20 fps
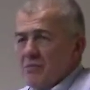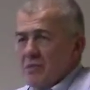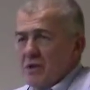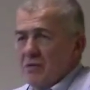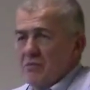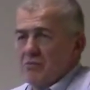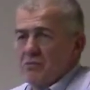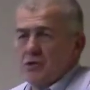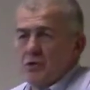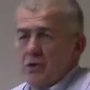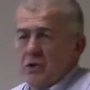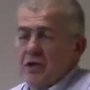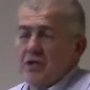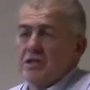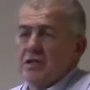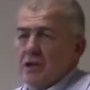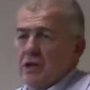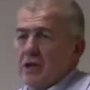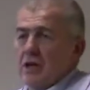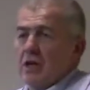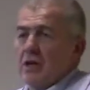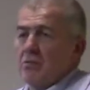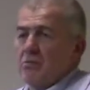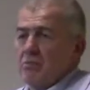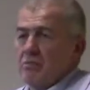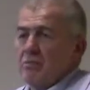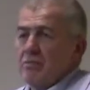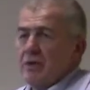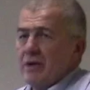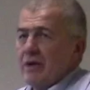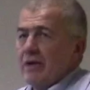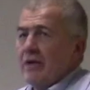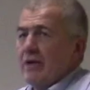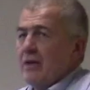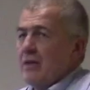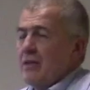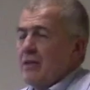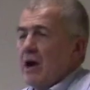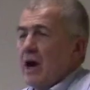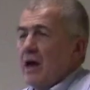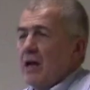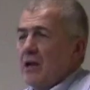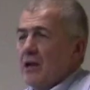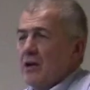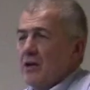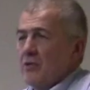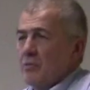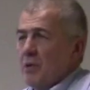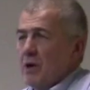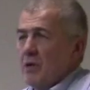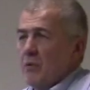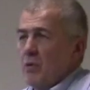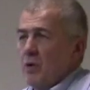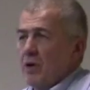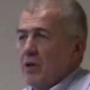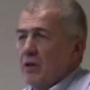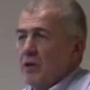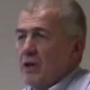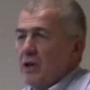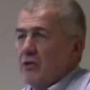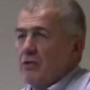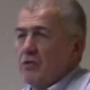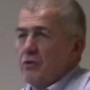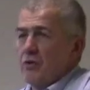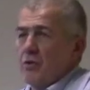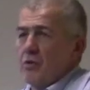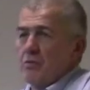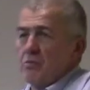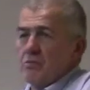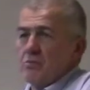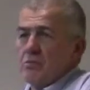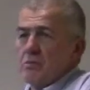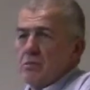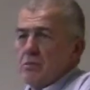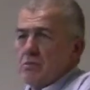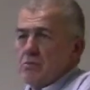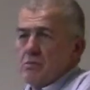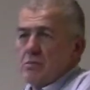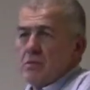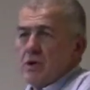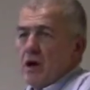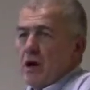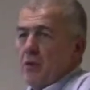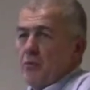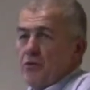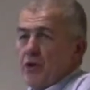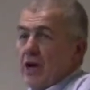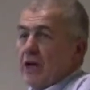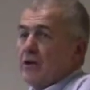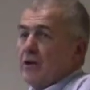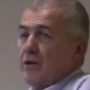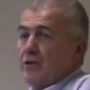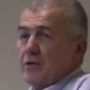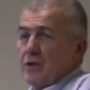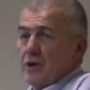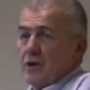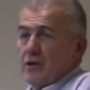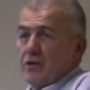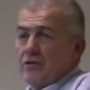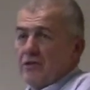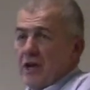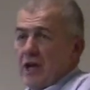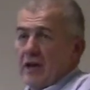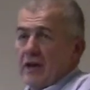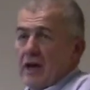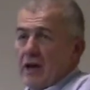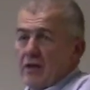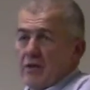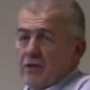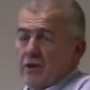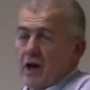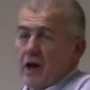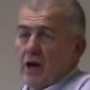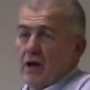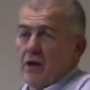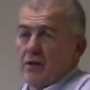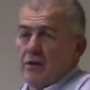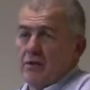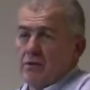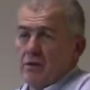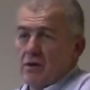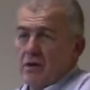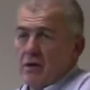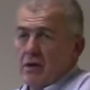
the, traditionally, the idea has been, well, unless you're objective and can stand outside